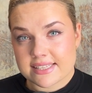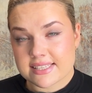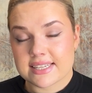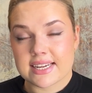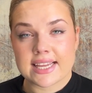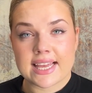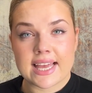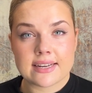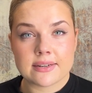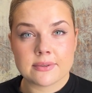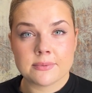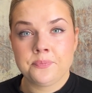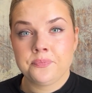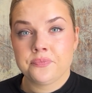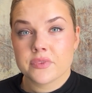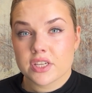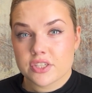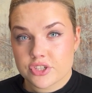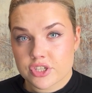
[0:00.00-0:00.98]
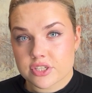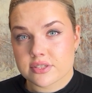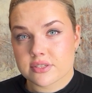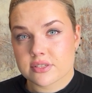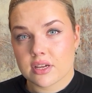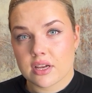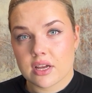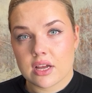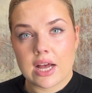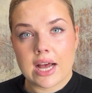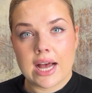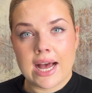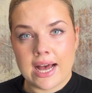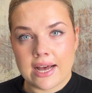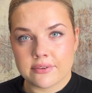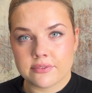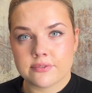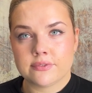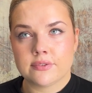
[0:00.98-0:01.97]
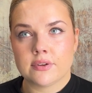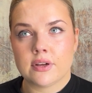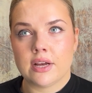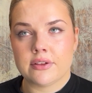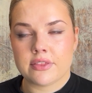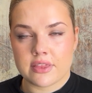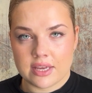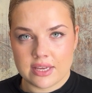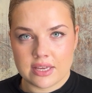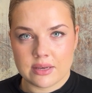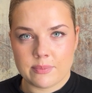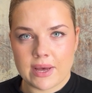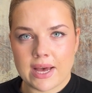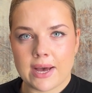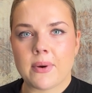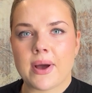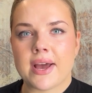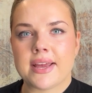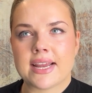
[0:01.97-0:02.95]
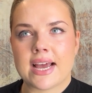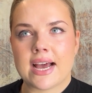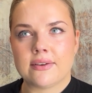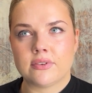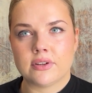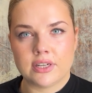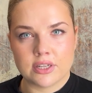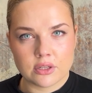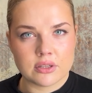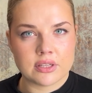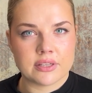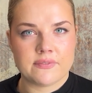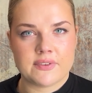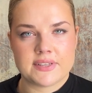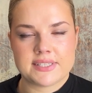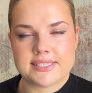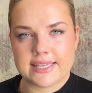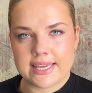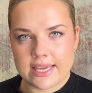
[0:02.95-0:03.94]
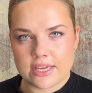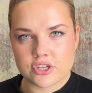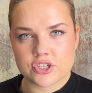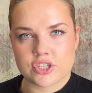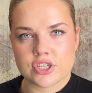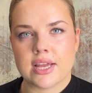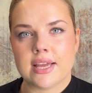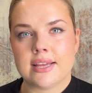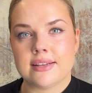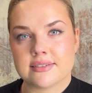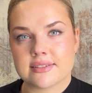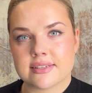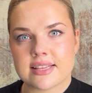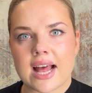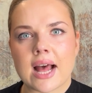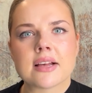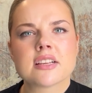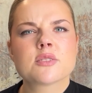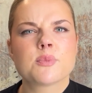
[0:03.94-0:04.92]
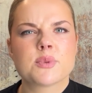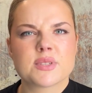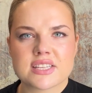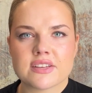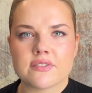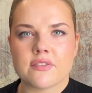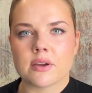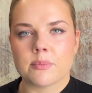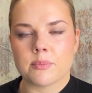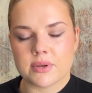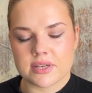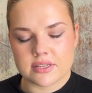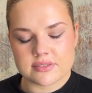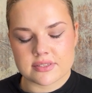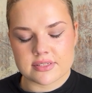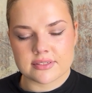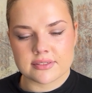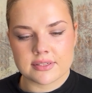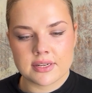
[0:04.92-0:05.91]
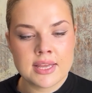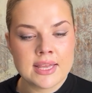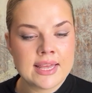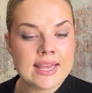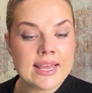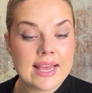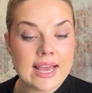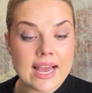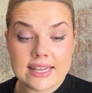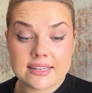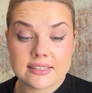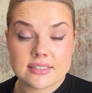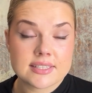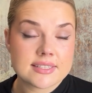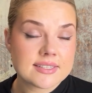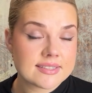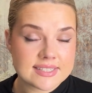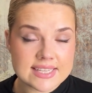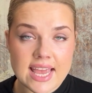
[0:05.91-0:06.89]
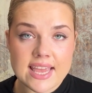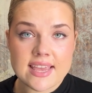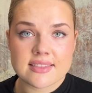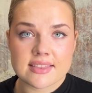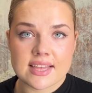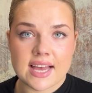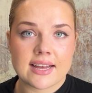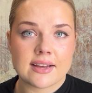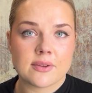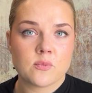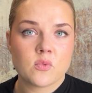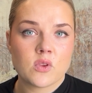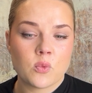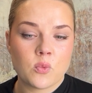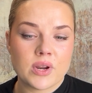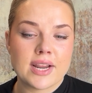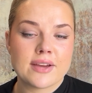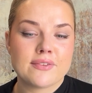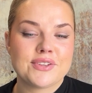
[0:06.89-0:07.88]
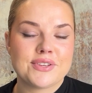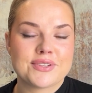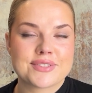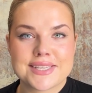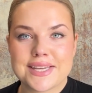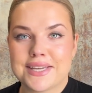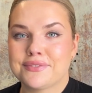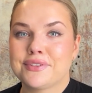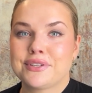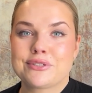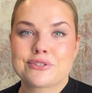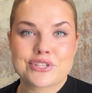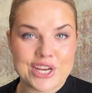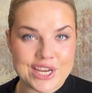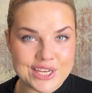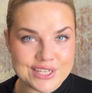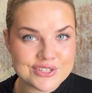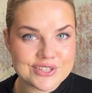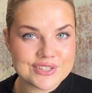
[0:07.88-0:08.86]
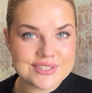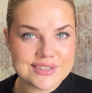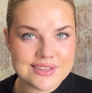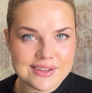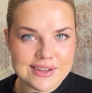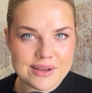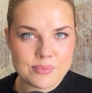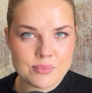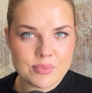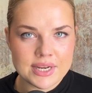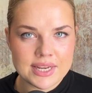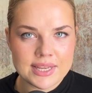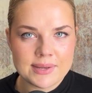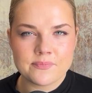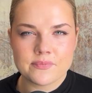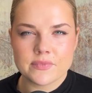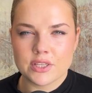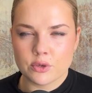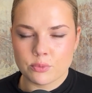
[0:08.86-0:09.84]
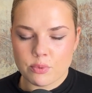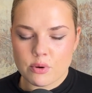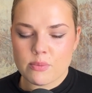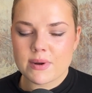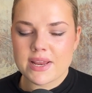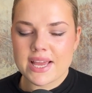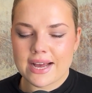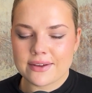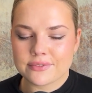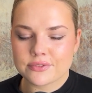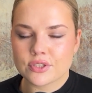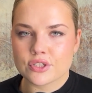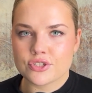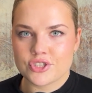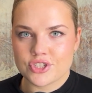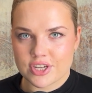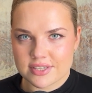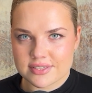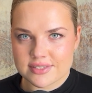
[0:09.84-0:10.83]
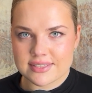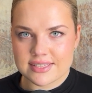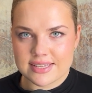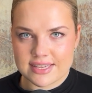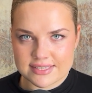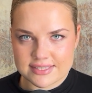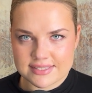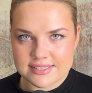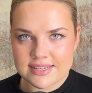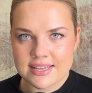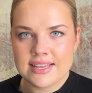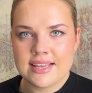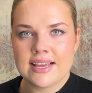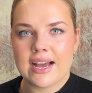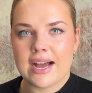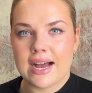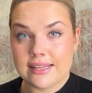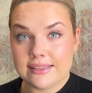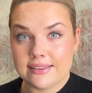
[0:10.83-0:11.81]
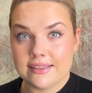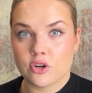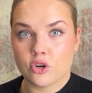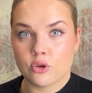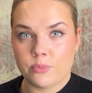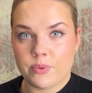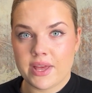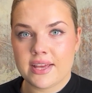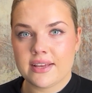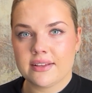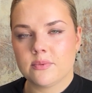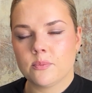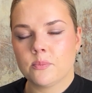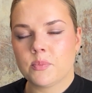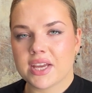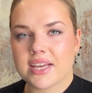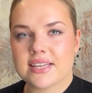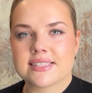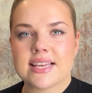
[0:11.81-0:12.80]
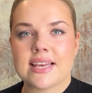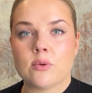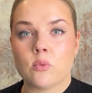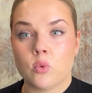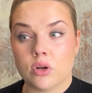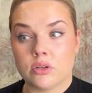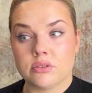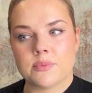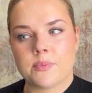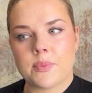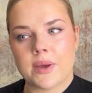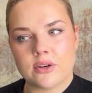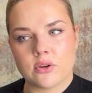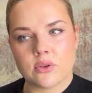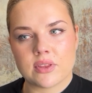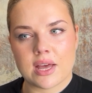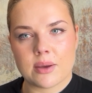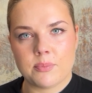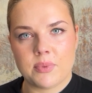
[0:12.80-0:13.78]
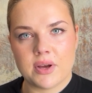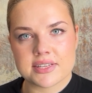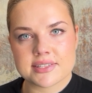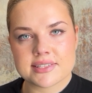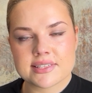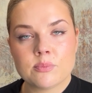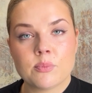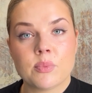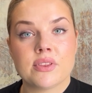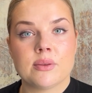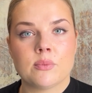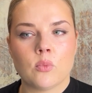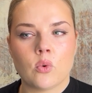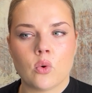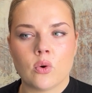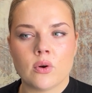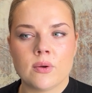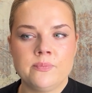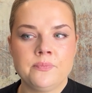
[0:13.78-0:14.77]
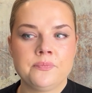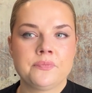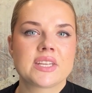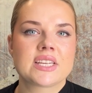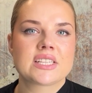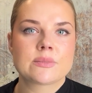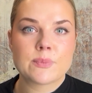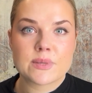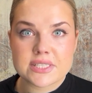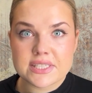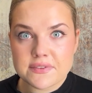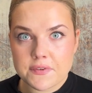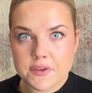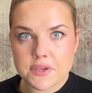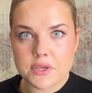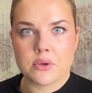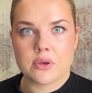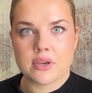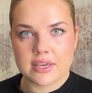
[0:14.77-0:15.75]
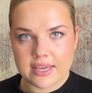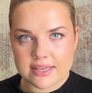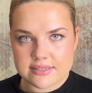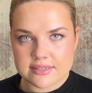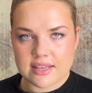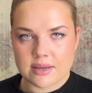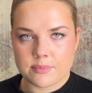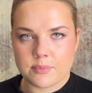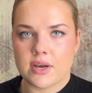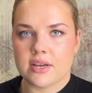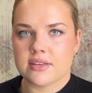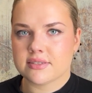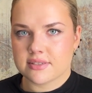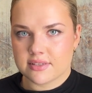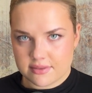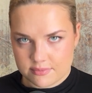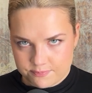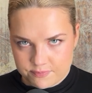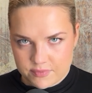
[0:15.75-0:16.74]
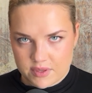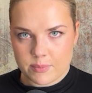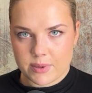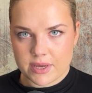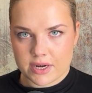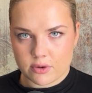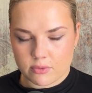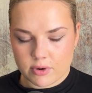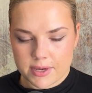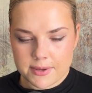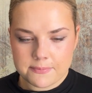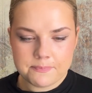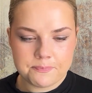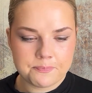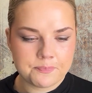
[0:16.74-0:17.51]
And again, just have a think about and have a little investigation into that specific person. And saying that, whenever your CFO changes in the company, you'll probably have to adjust this a little bit because it will depend on that person. But the more specific you can get to that person, the better, right?